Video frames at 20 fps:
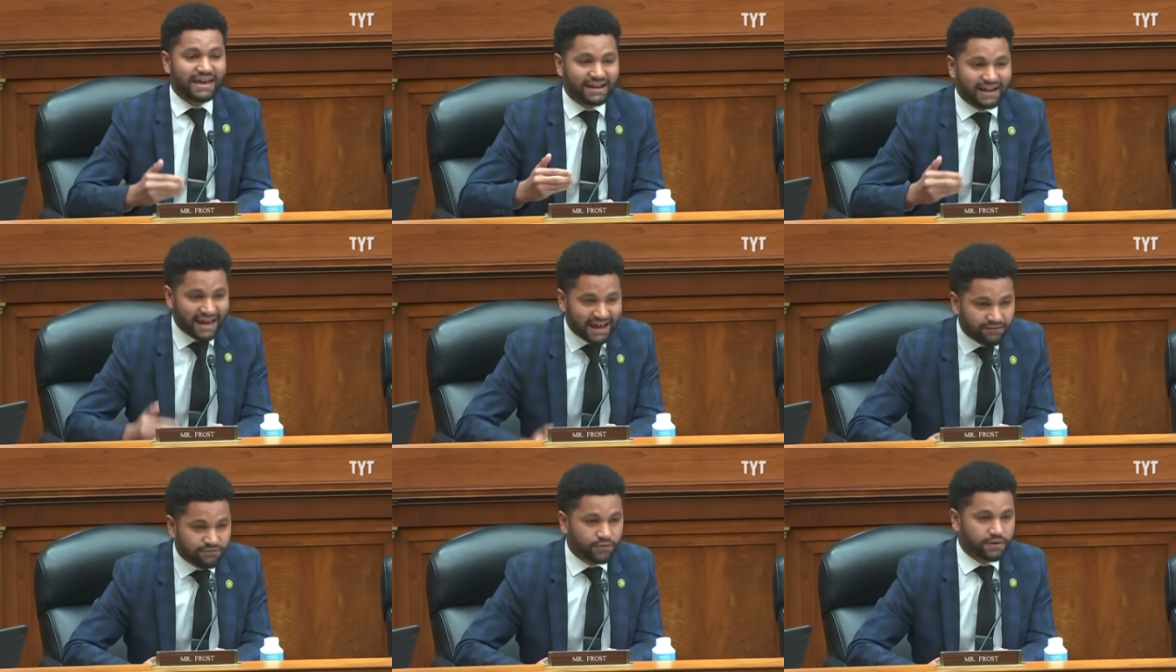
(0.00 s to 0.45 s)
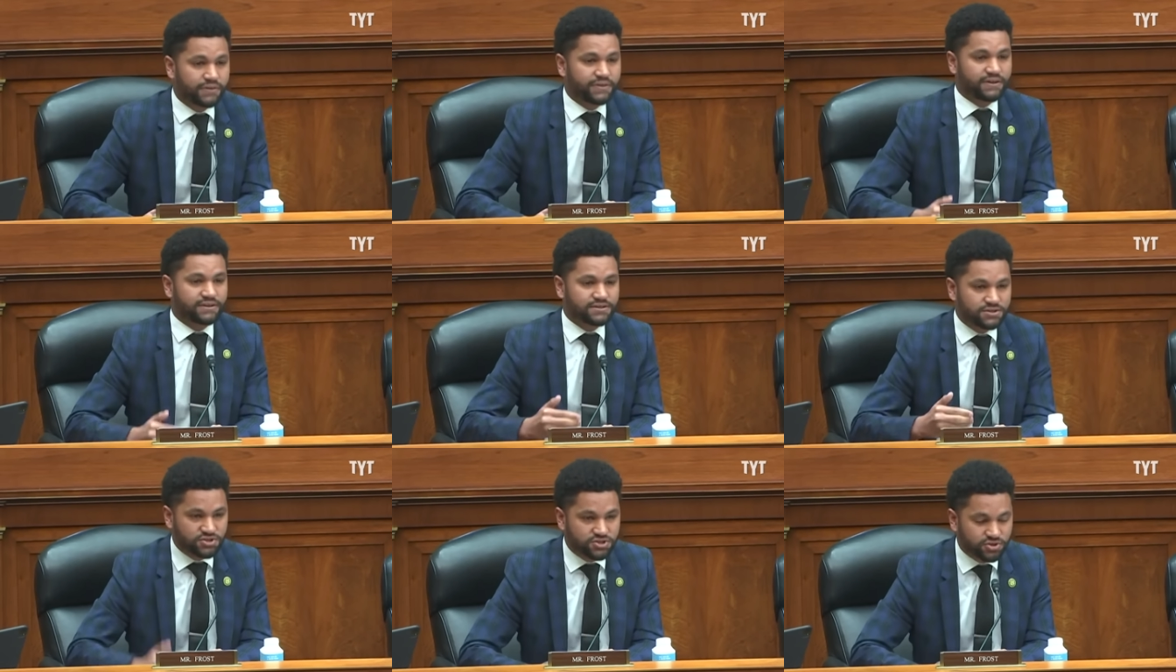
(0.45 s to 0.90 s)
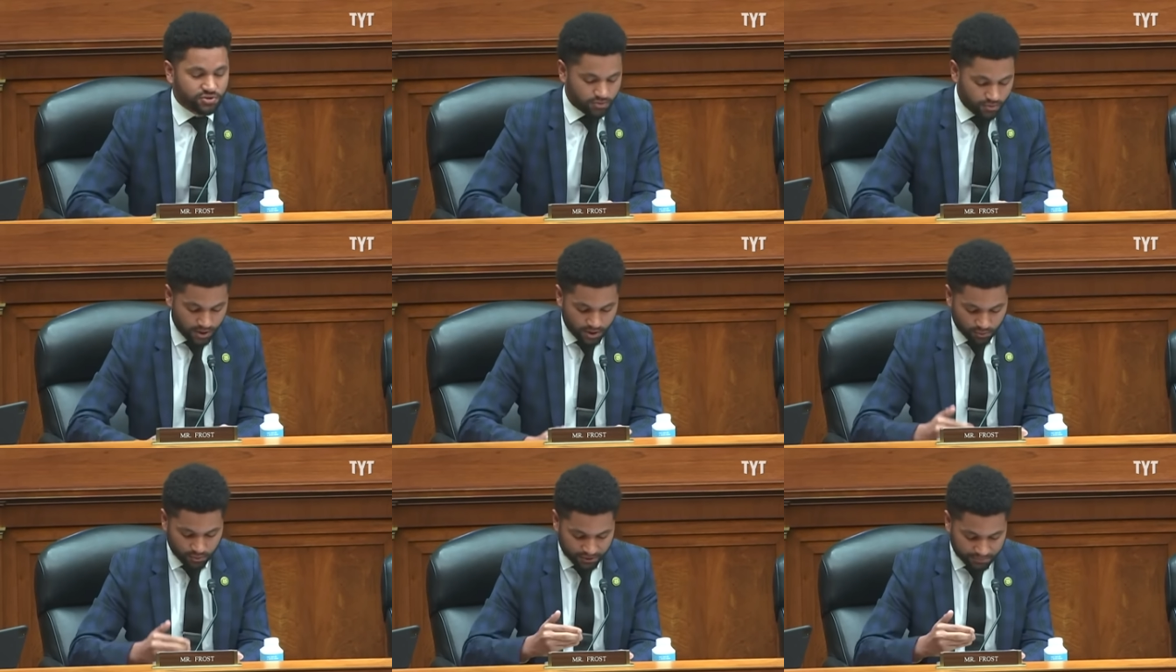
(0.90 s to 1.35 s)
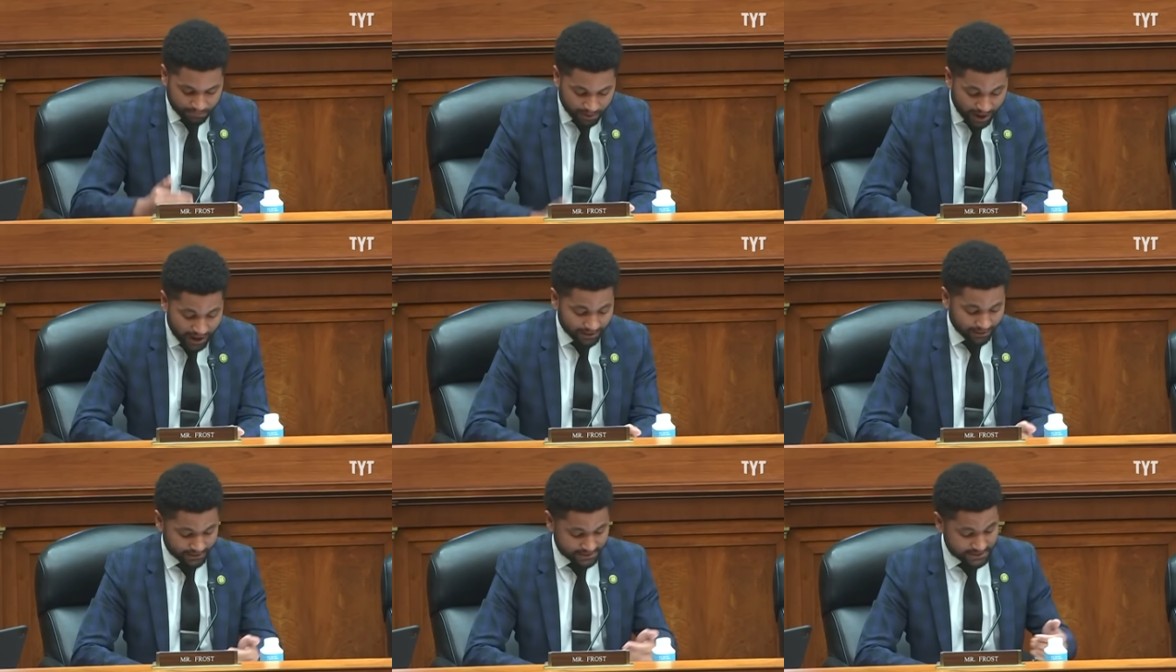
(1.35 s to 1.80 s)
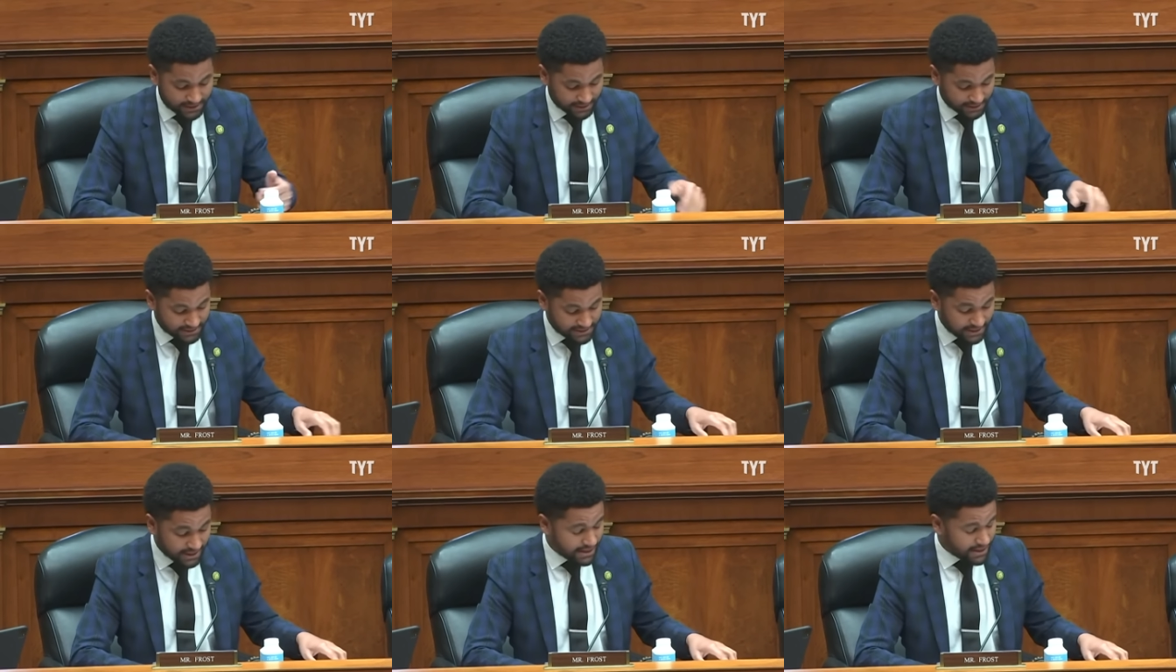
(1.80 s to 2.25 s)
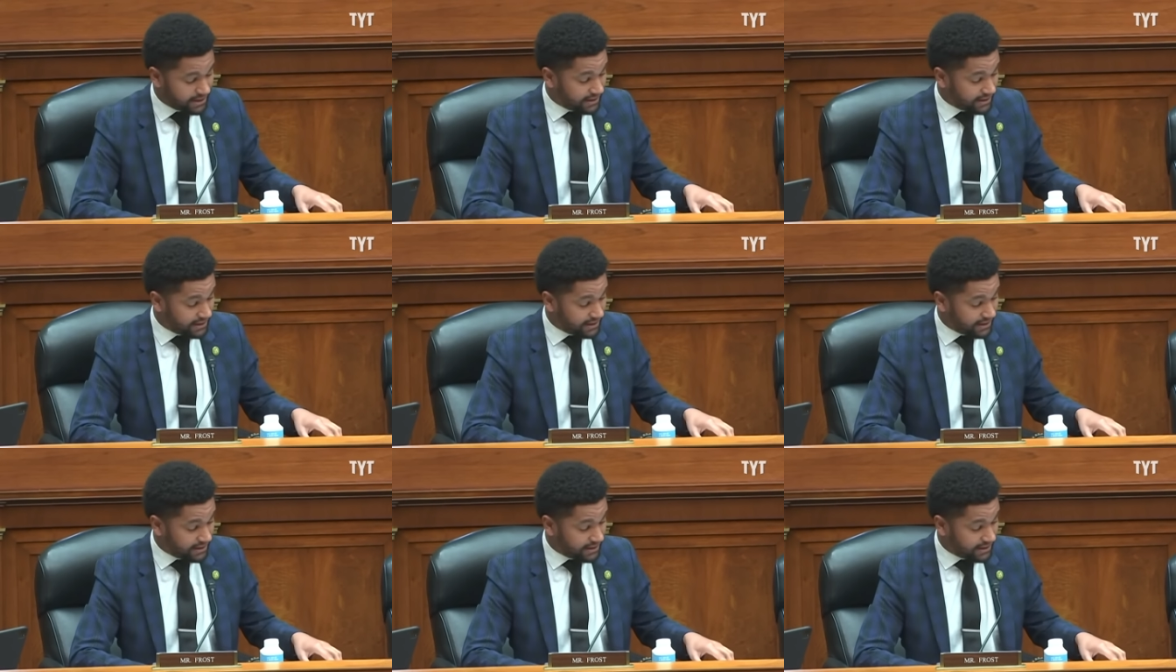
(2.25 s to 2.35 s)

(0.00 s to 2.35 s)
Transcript: and everything to do with politics.